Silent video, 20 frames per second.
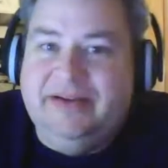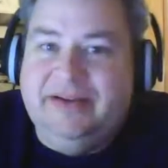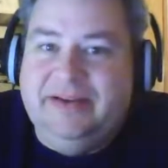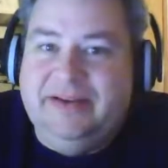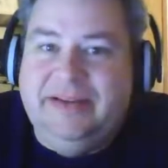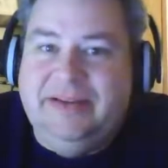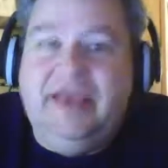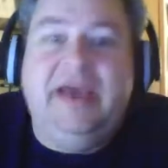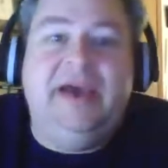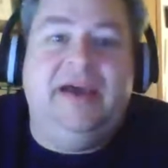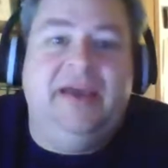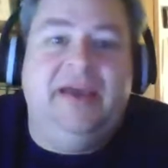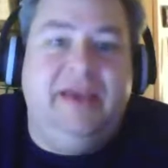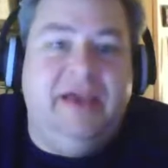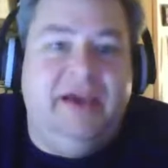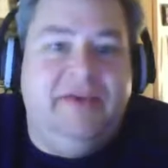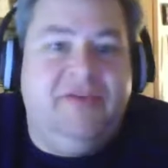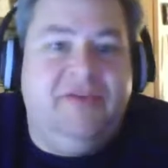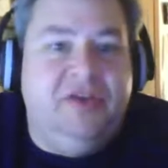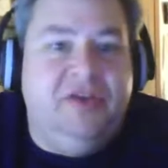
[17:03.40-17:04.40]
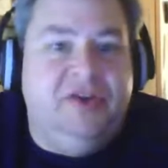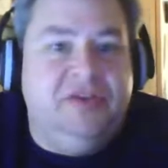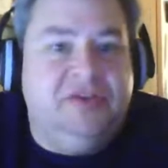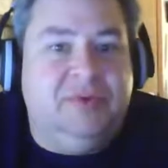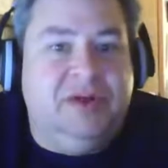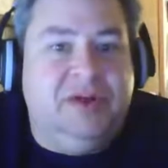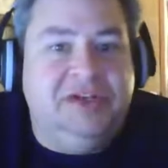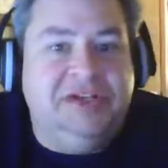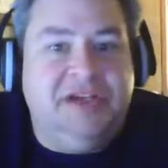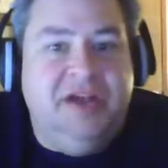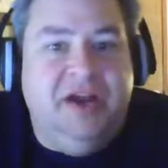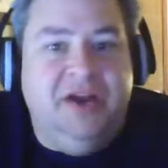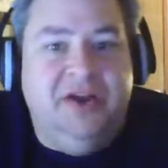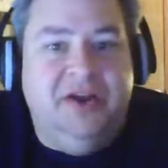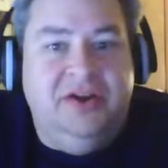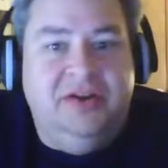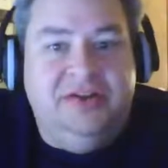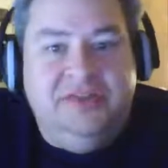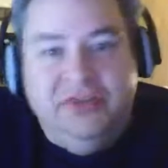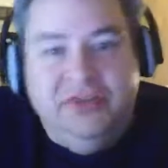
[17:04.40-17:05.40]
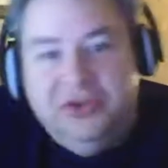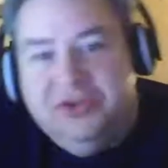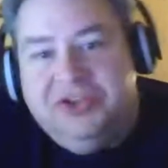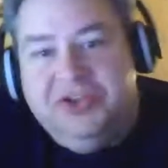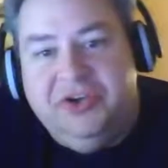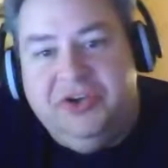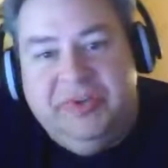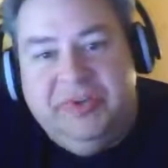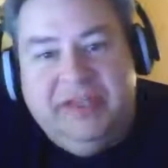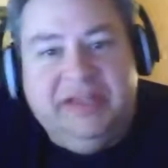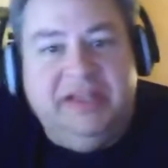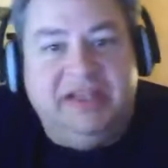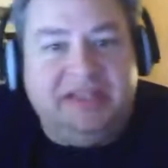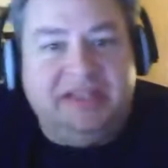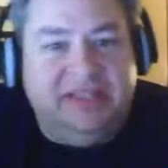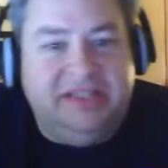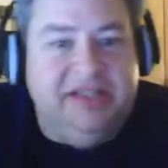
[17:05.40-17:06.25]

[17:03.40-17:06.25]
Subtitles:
but he won't have his table. He'll be doing. He does the